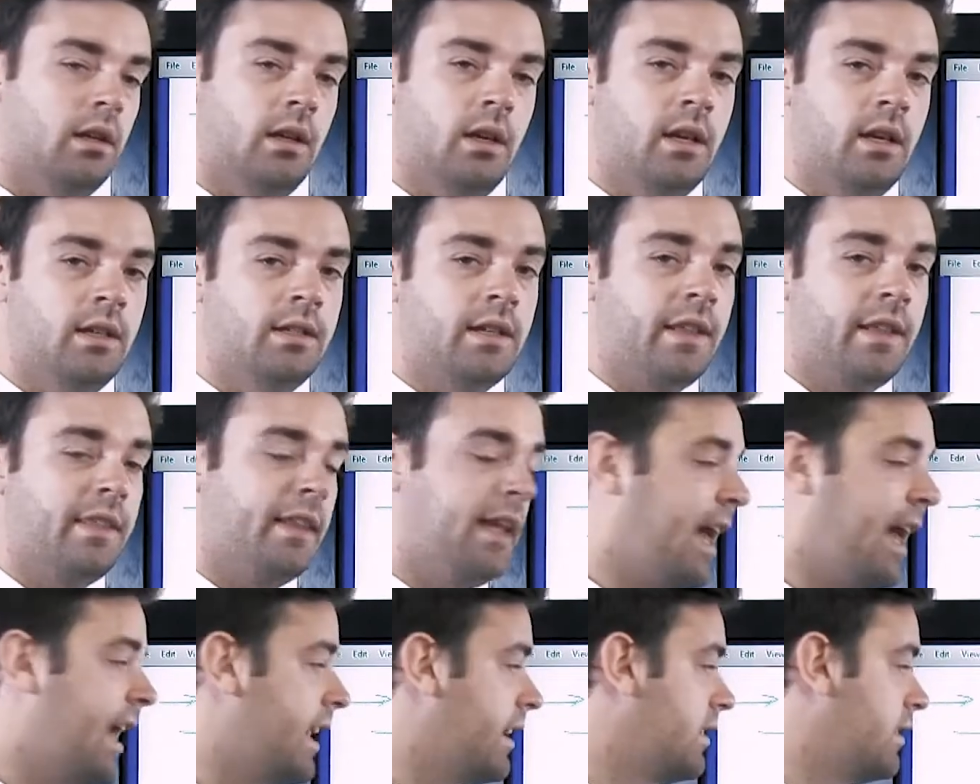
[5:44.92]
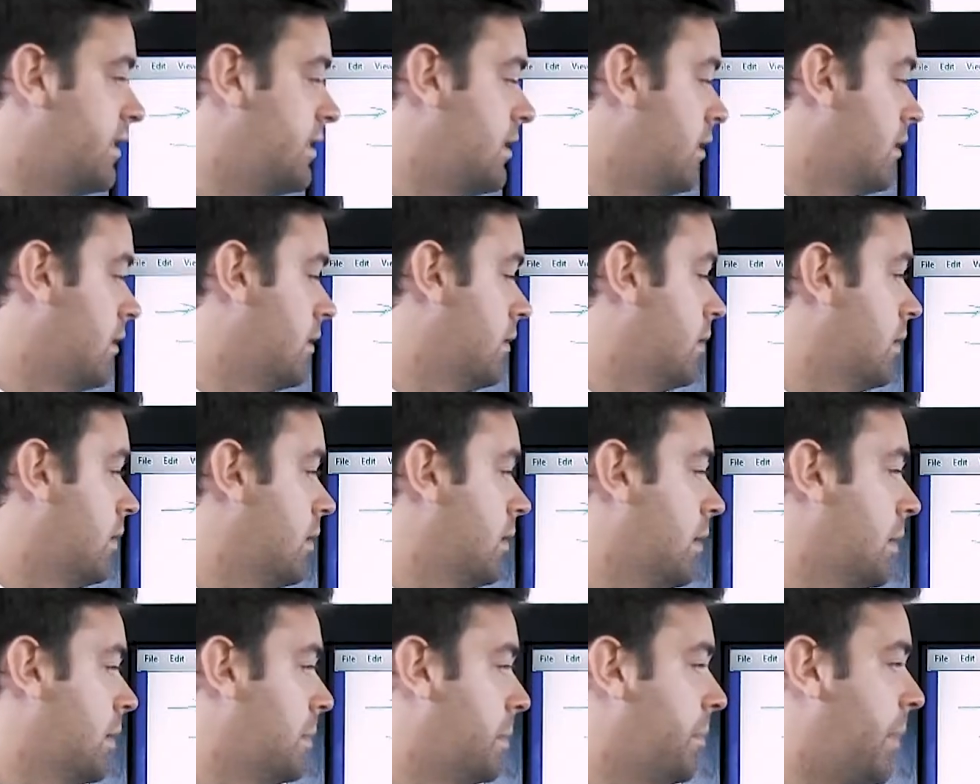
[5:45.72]
is at the end.
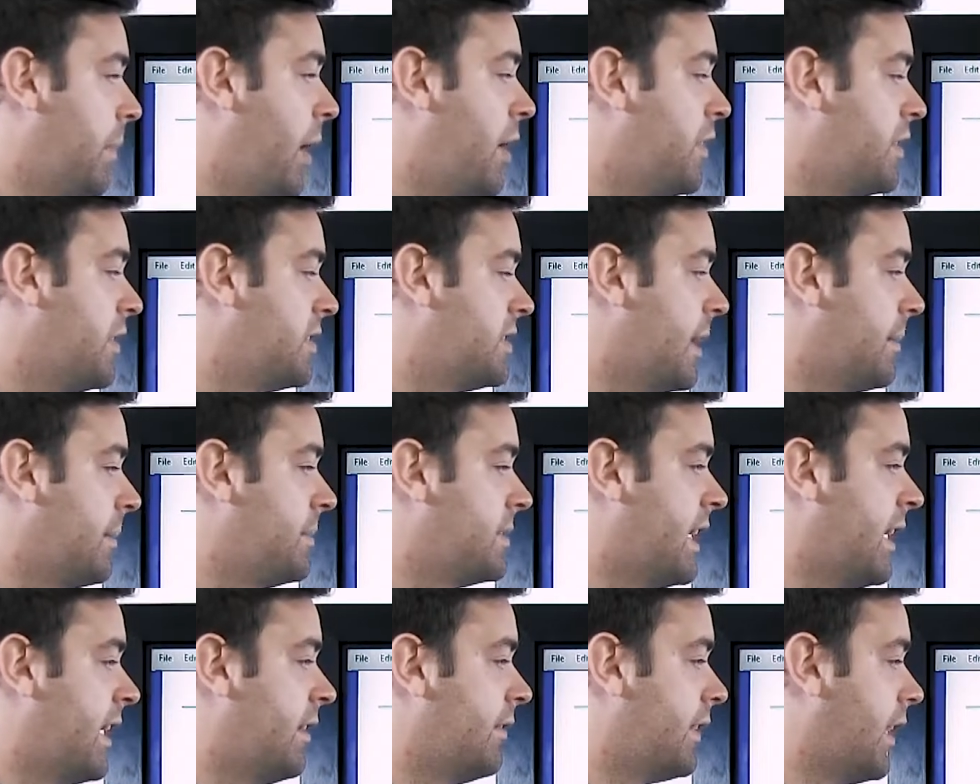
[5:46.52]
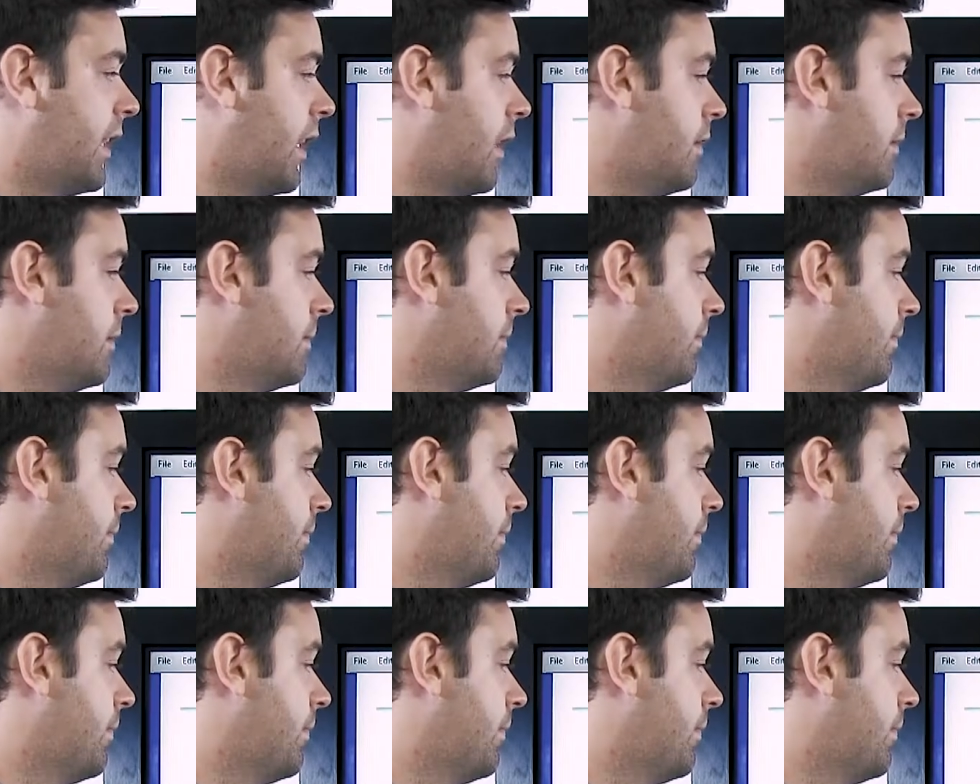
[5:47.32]
Both the same sound though.